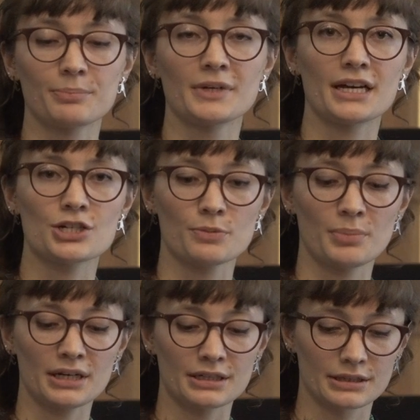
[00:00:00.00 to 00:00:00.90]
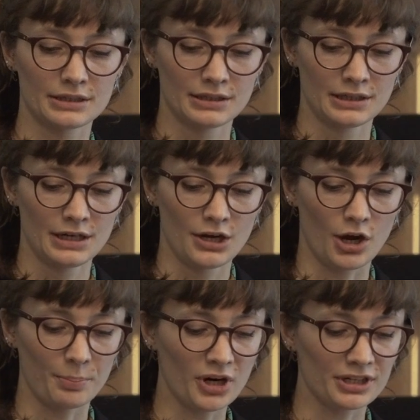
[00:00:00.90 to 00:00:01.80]
Ebner-Eschenbach,
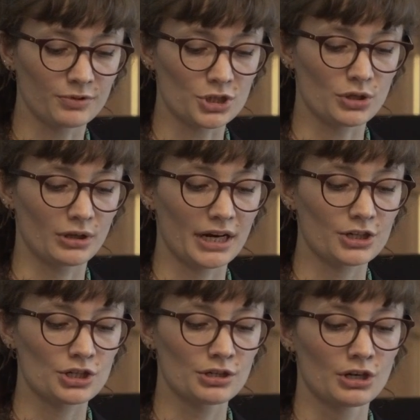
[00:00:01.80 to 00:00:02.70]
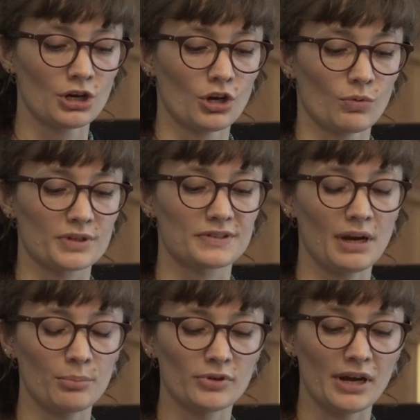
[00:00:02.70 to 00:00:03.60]
her pocket watch collection was
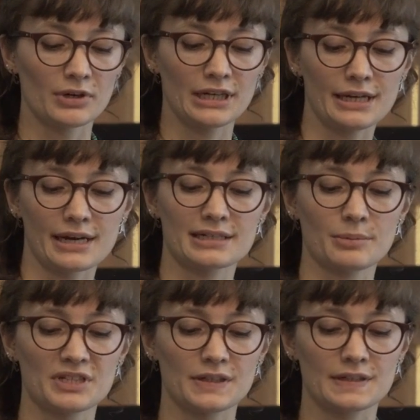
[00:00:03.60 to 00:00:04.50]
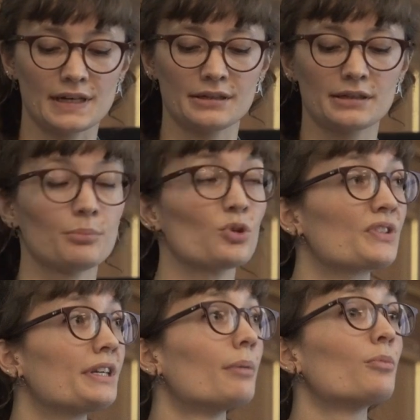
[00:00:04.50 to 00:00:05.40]
temporarily exhibited at the
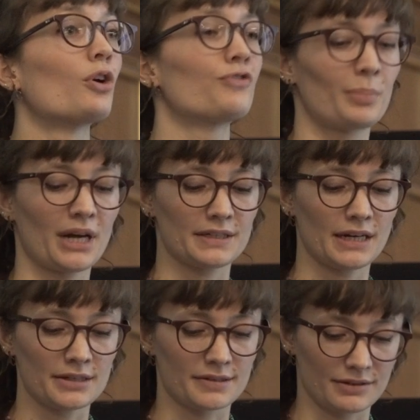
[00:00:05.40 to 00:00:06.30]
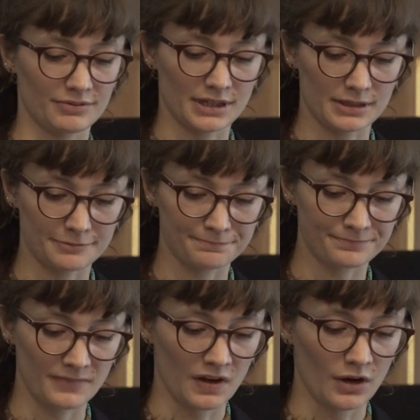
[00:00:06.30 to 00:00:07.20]
Museum of Applied Arts in Vienna,
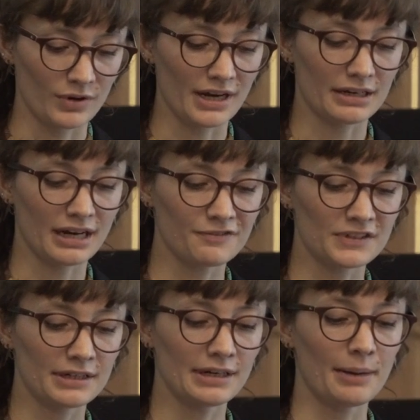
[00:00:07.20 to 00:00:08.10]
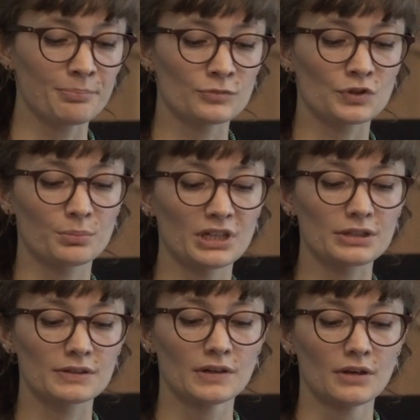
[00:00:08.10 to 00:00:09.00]
where Kaftan happened to
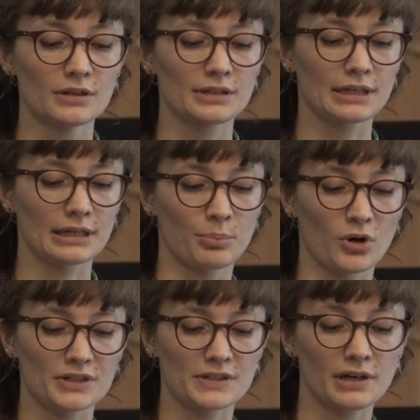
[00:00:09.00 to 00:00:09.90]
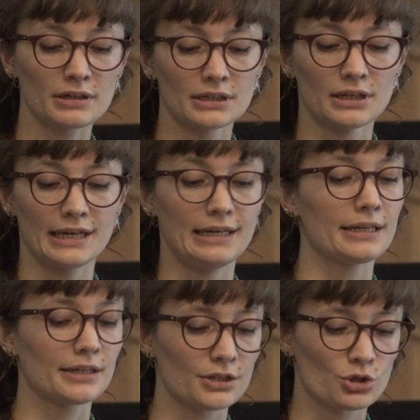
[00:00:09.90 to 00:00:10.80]
meet the reporter
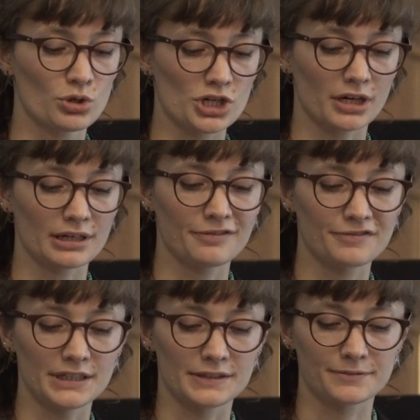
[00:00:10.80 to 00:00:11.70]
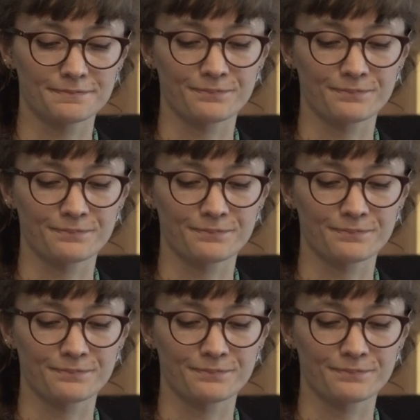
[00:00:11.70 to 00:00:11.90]
Helene Tuschak-Lafitte.